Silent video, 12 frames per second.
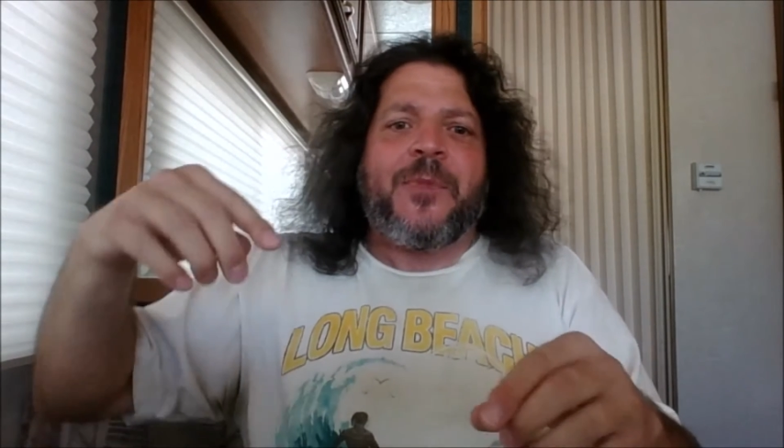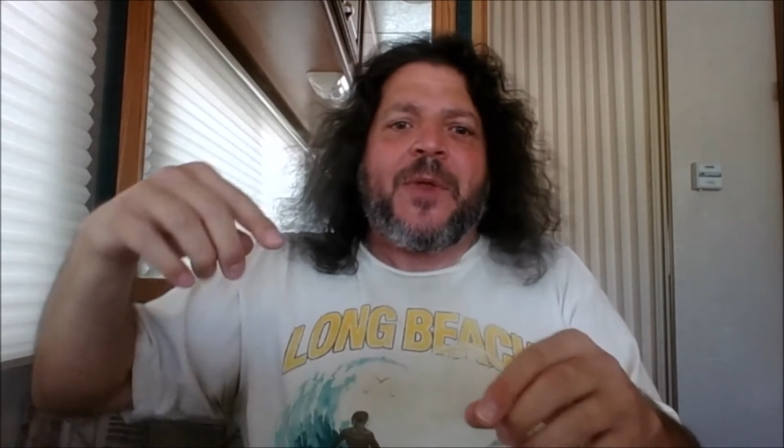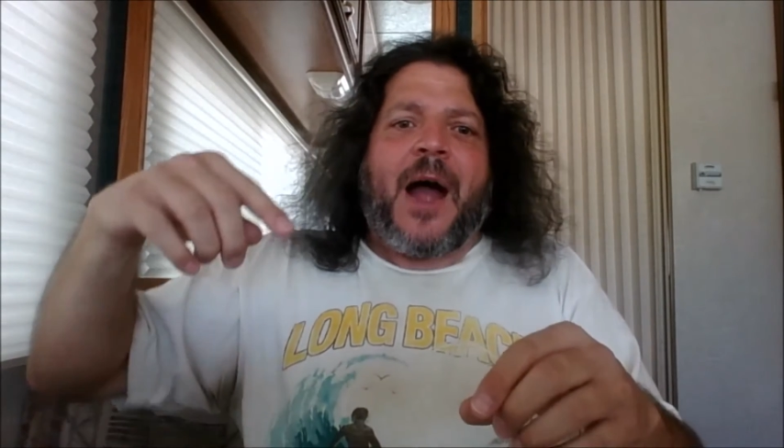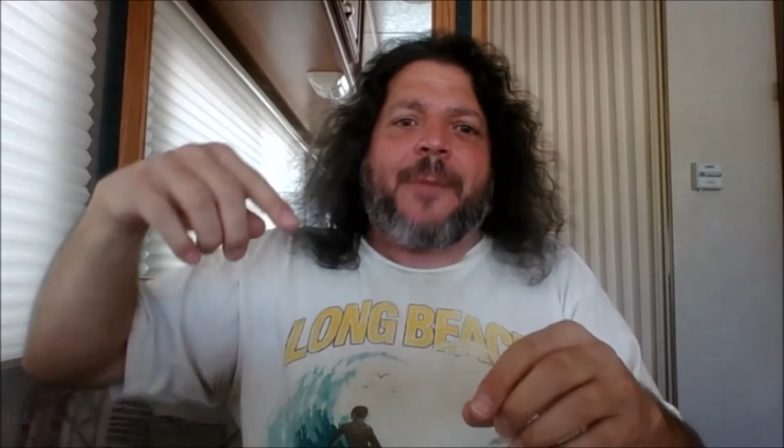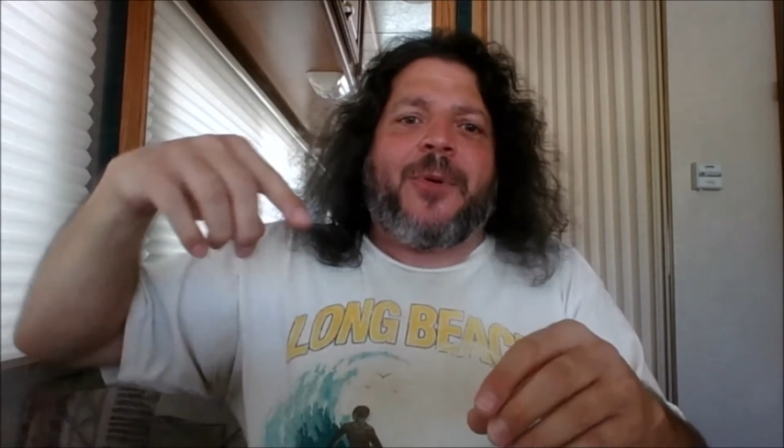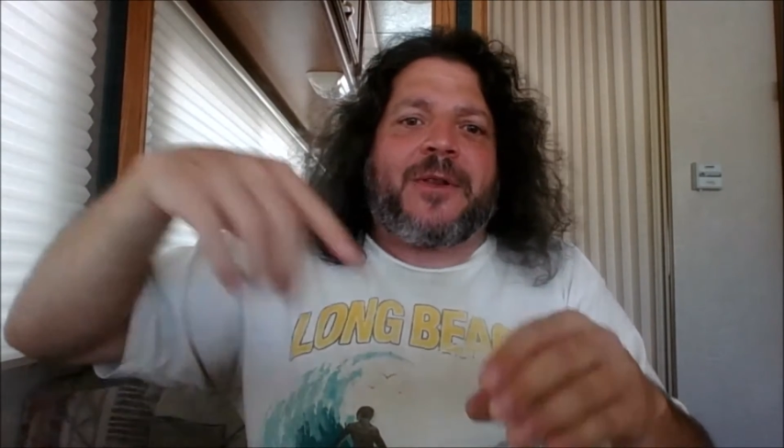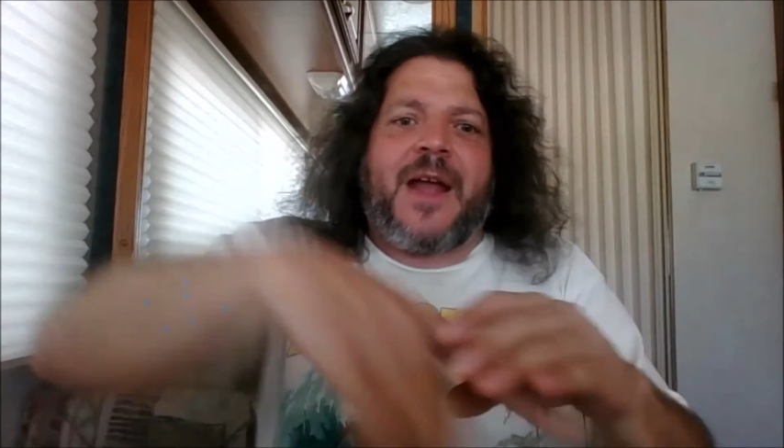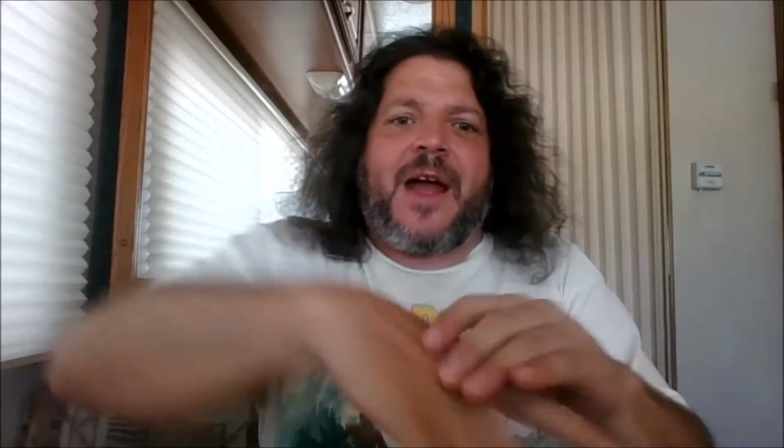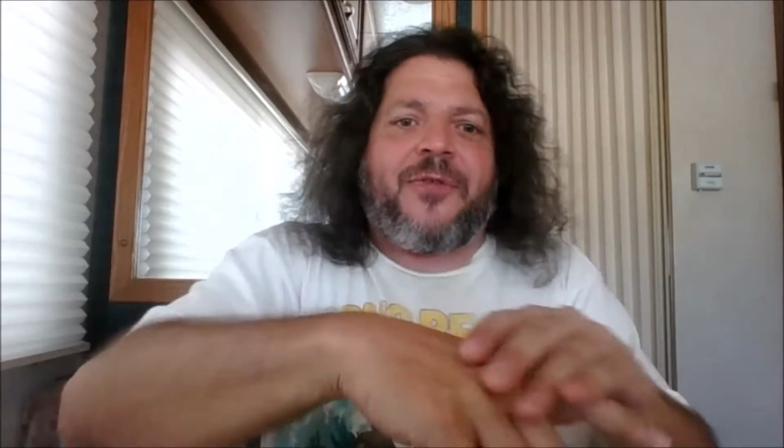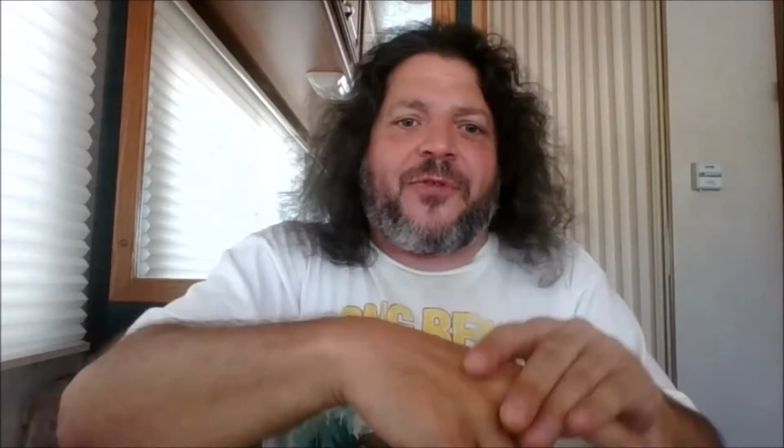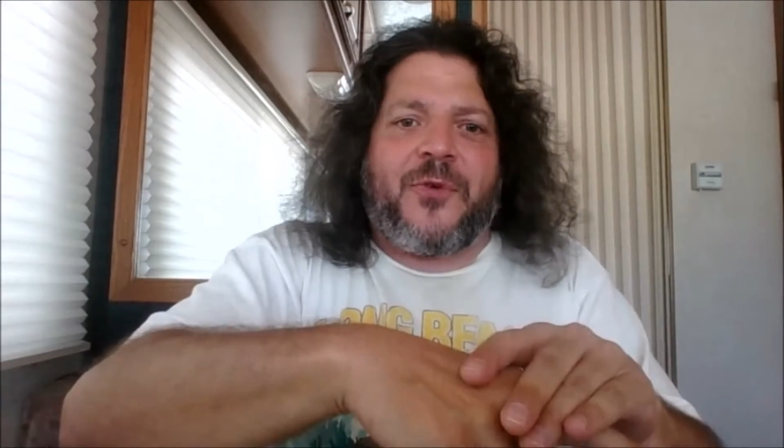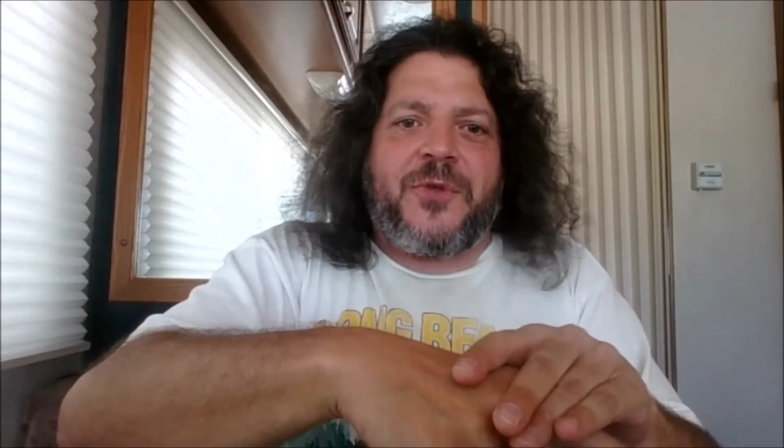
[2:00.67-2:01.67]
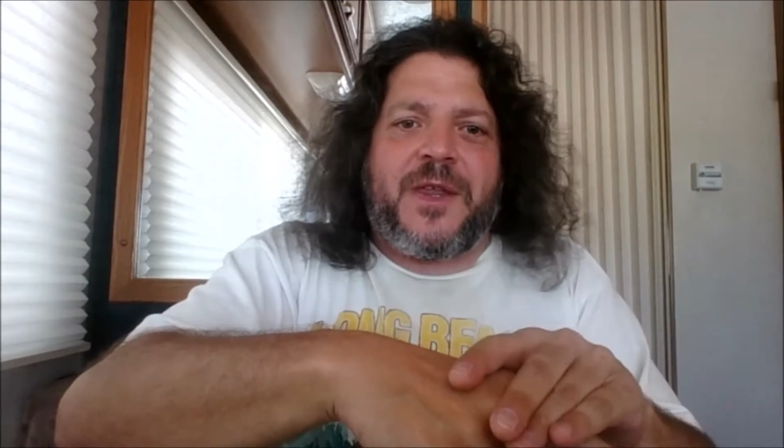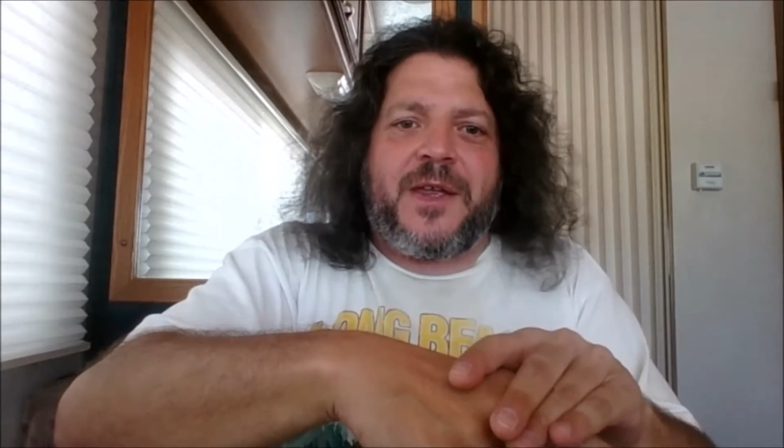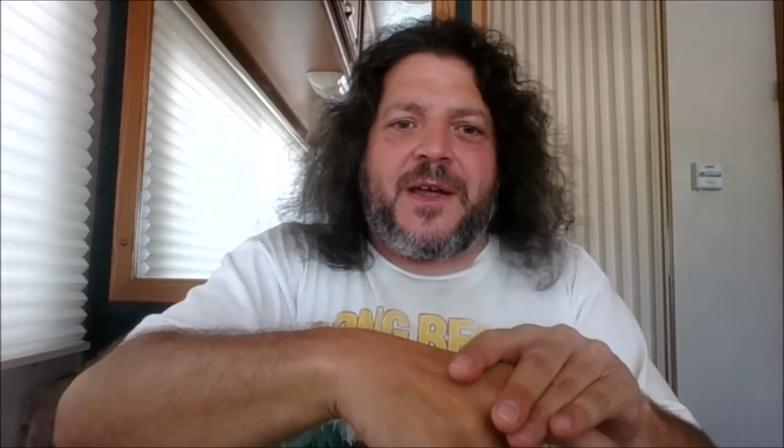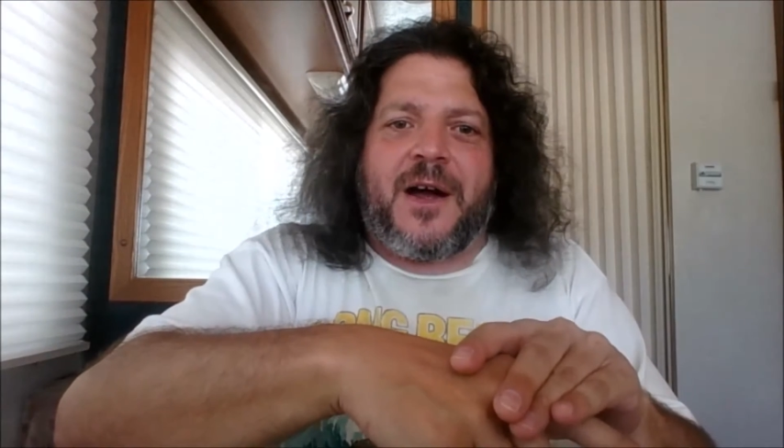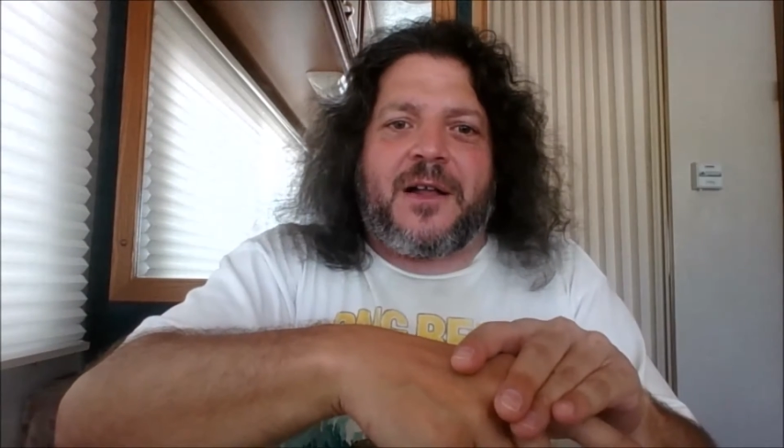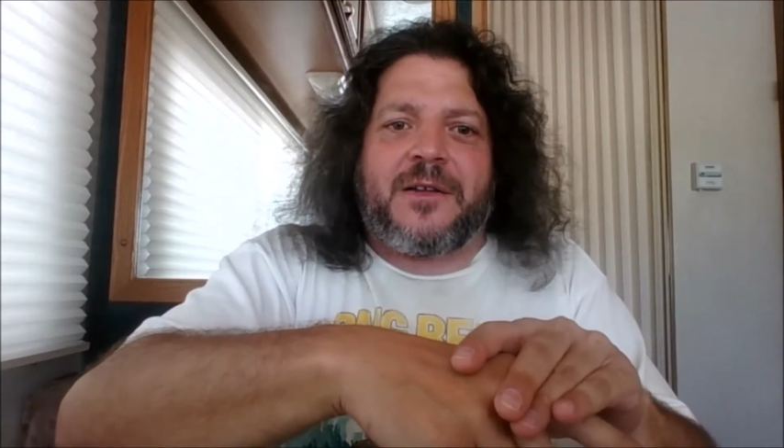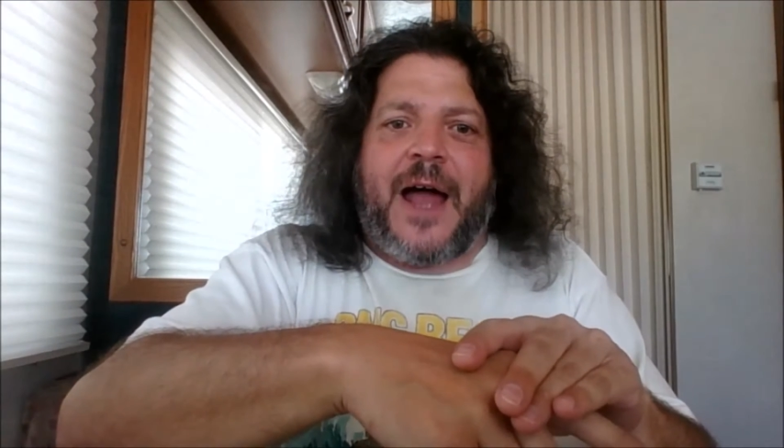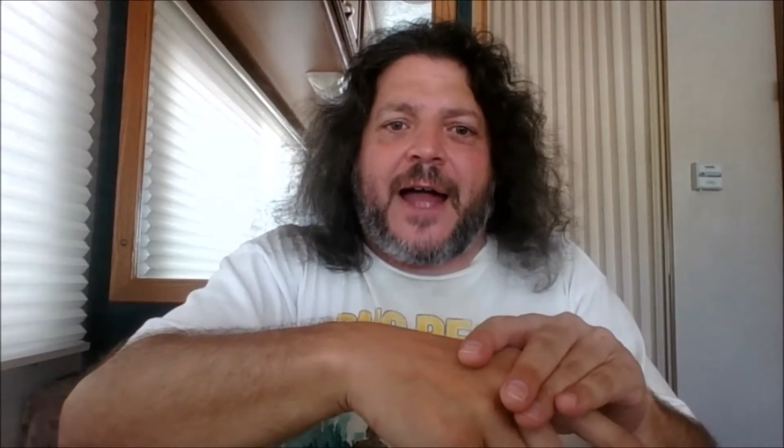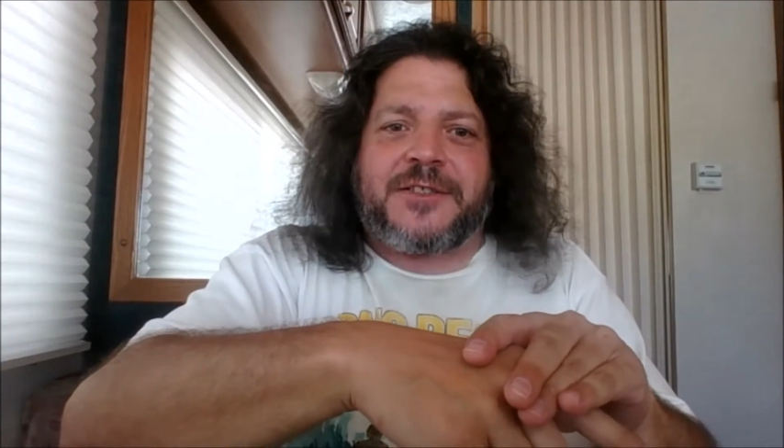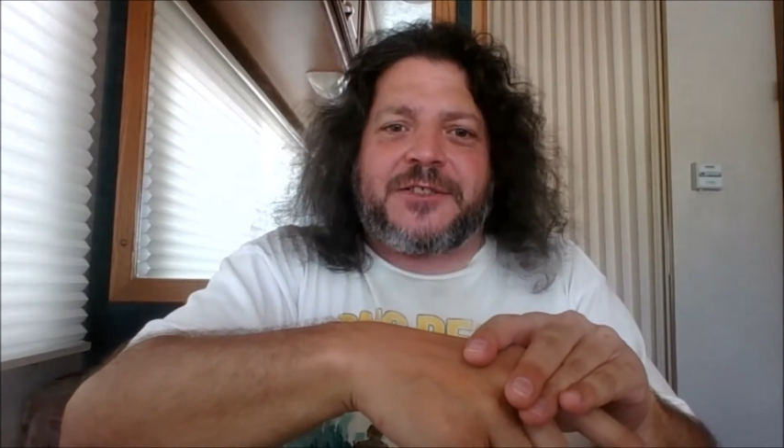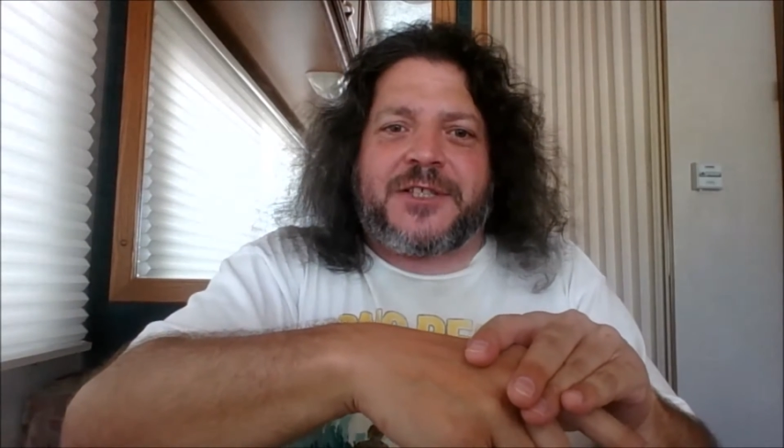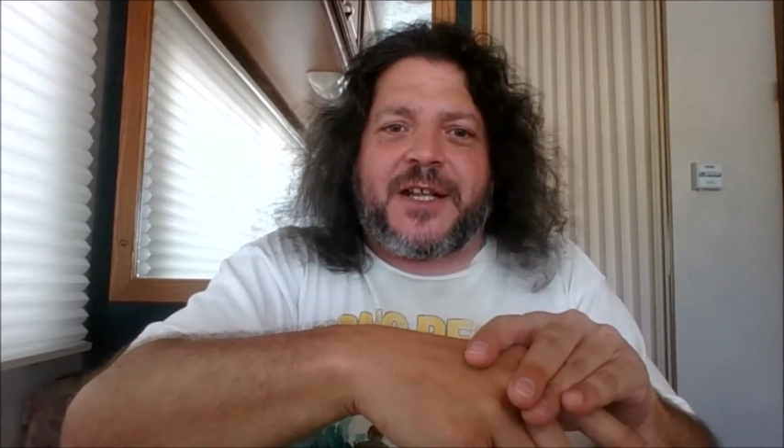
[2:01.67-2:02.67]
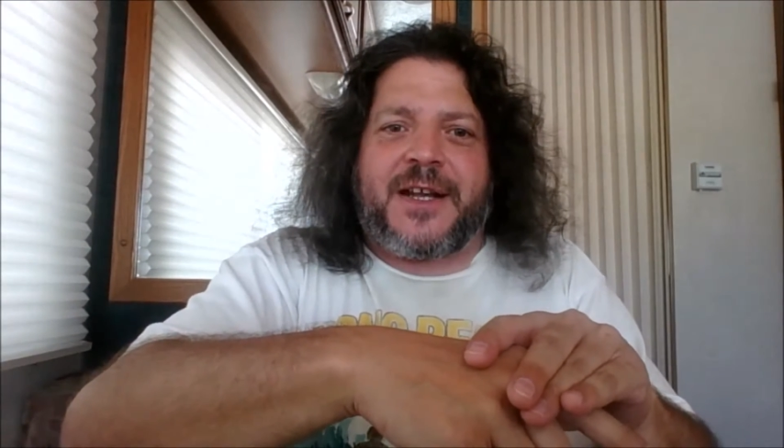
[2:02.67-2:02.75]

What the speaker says: I put that through the latch that